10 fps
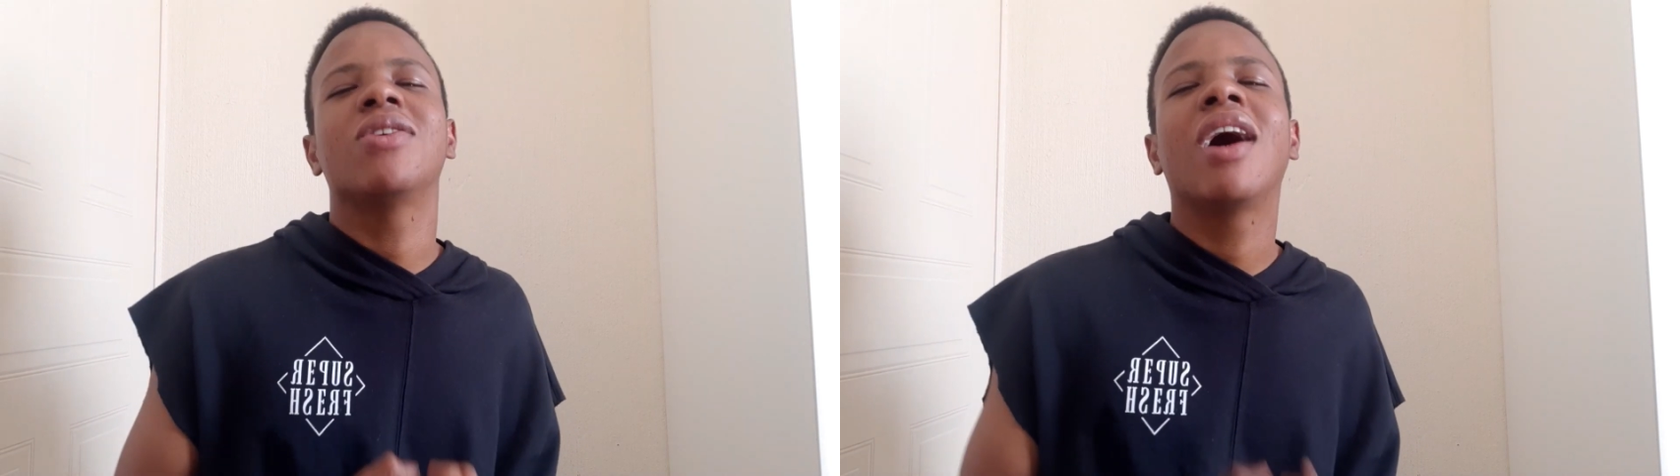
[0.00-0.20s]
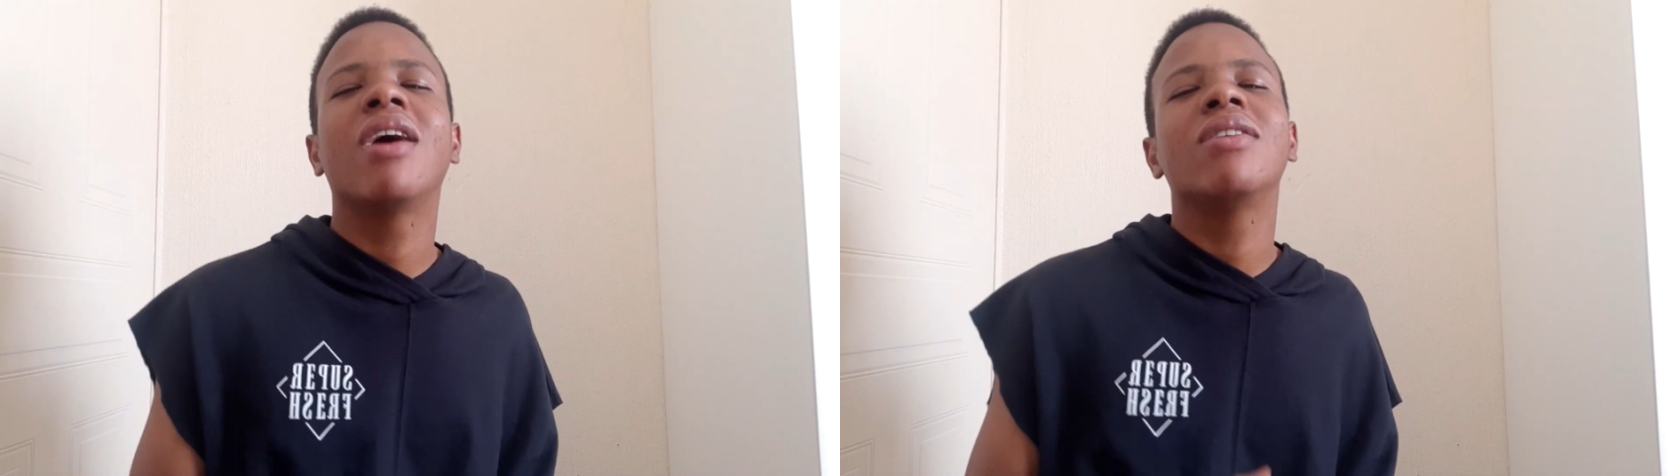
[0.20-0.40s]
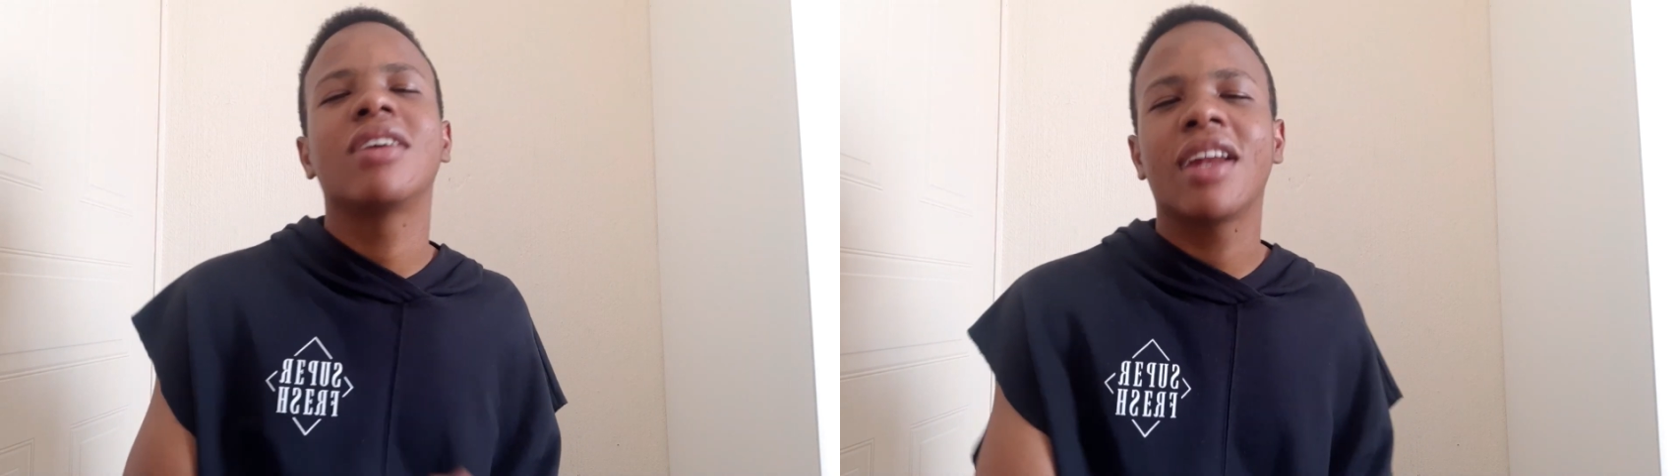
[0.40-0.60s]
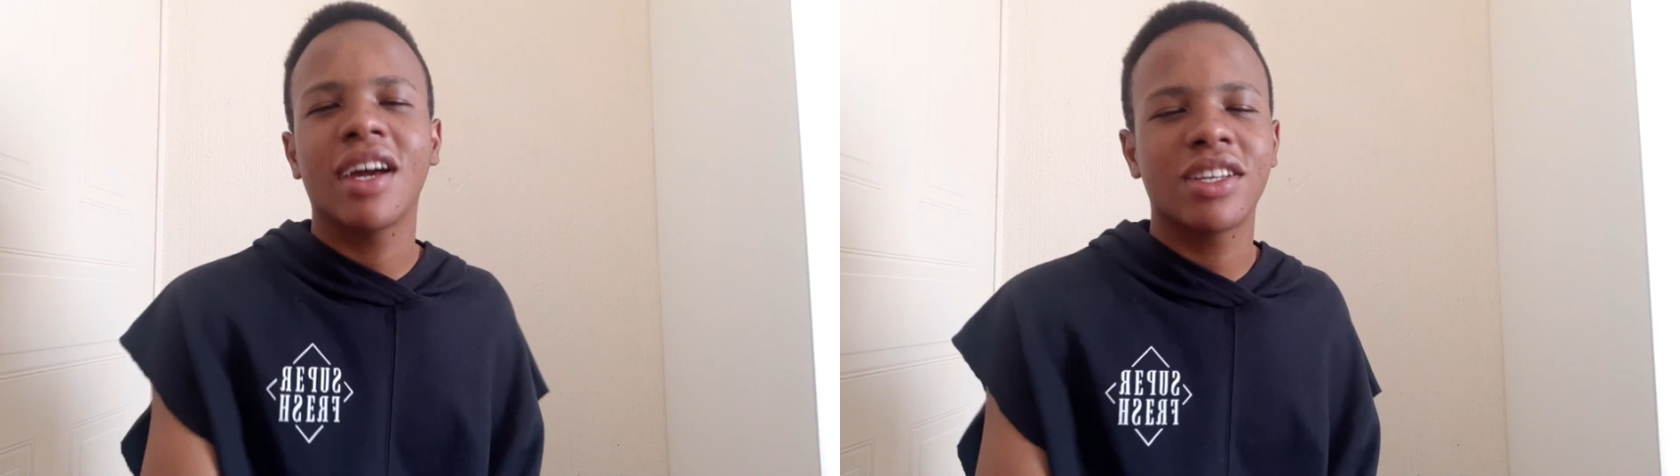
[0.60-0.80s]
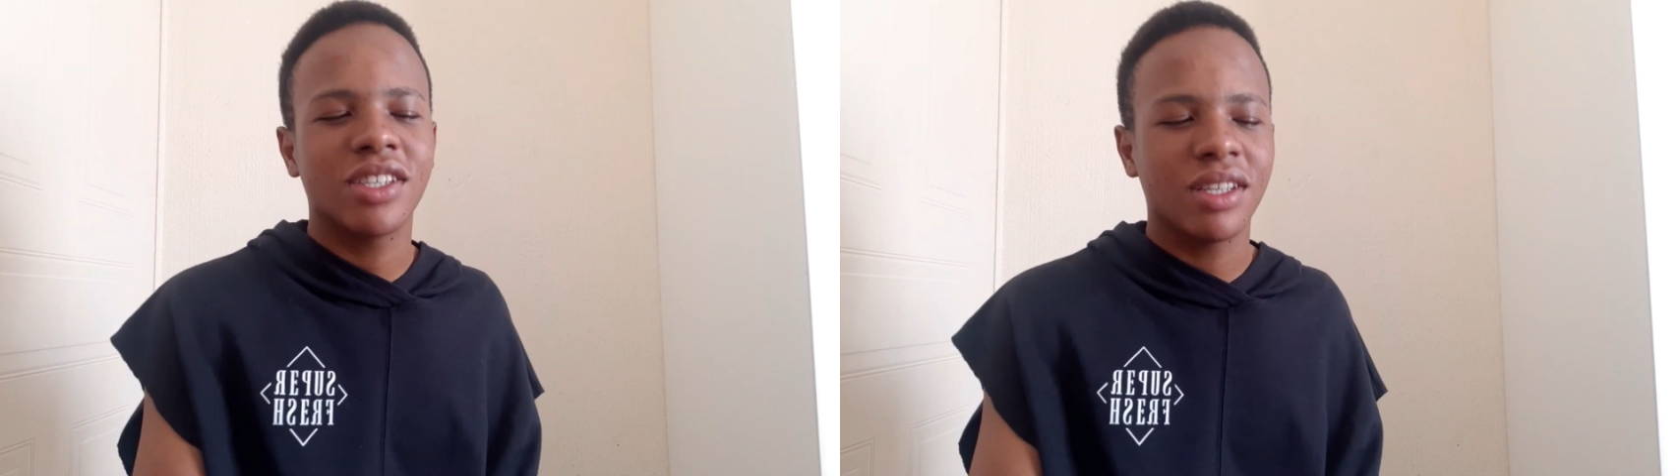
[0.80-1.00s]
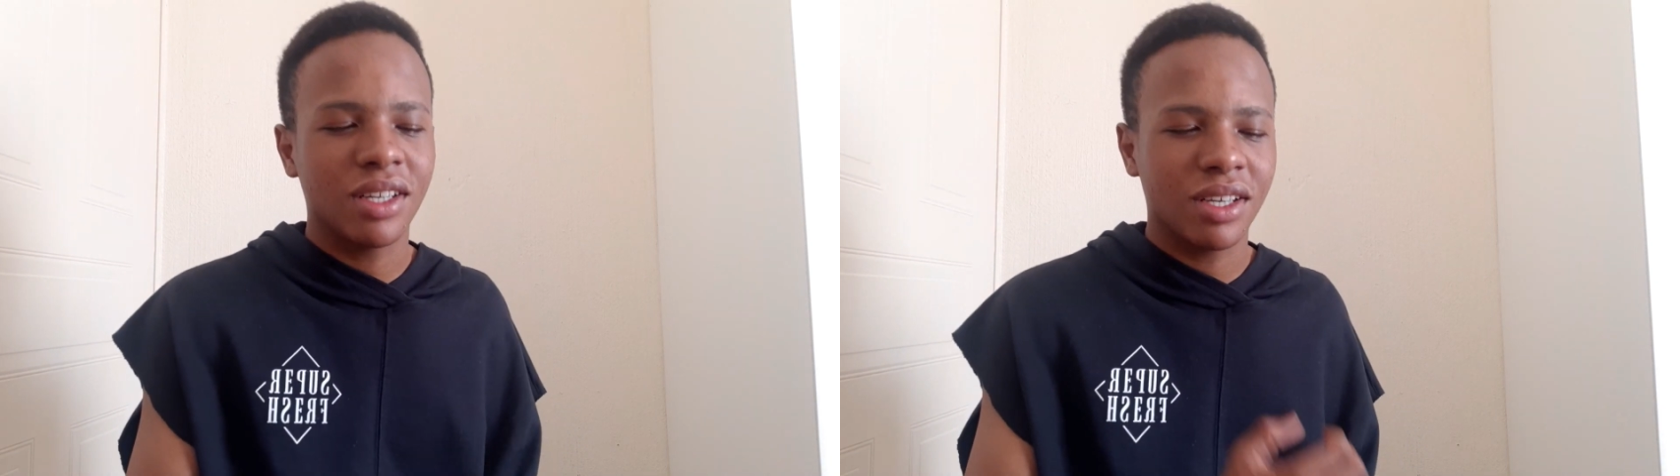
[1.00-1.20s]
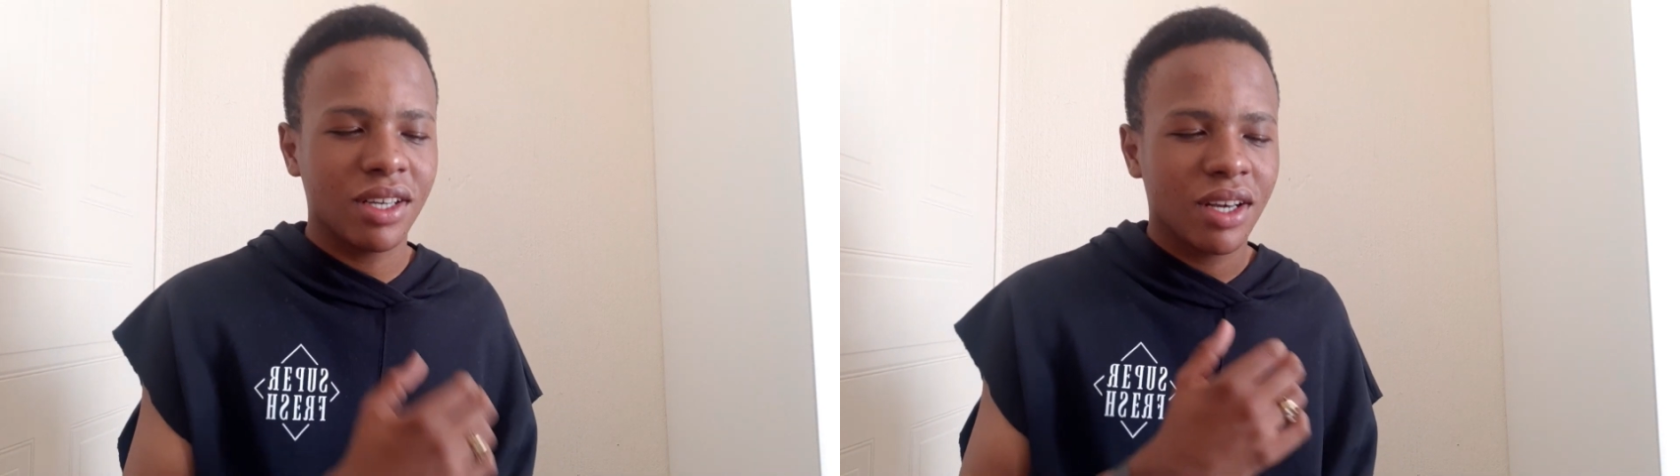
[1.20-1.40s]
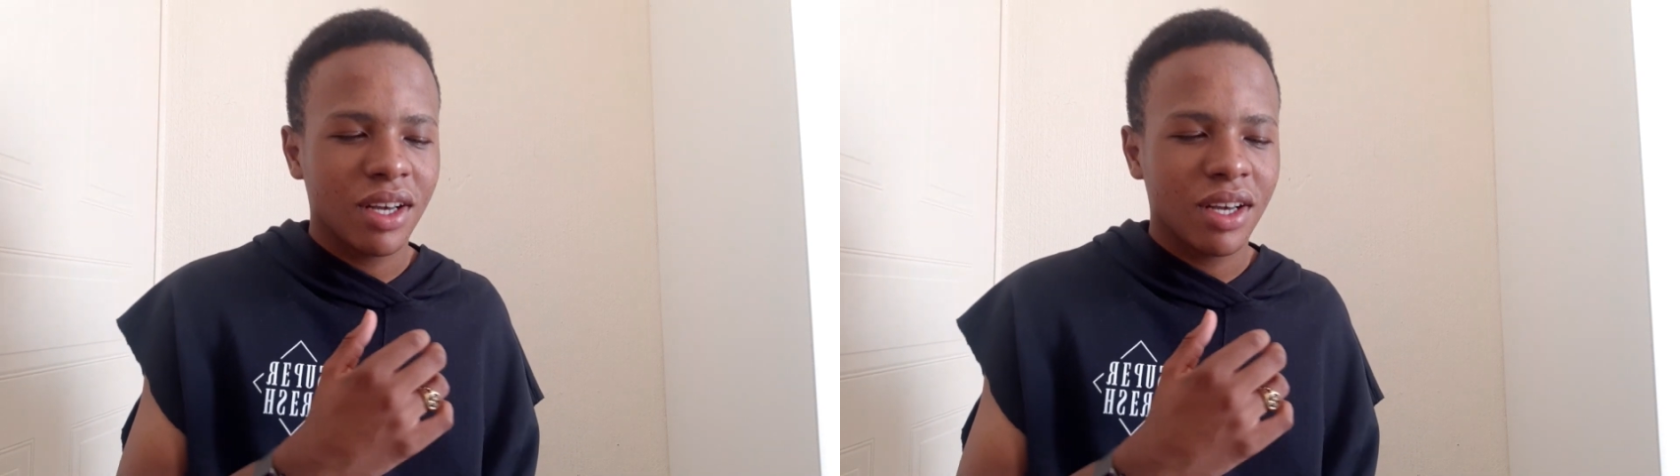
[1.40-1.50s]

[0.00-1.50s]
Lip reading: you how you can actually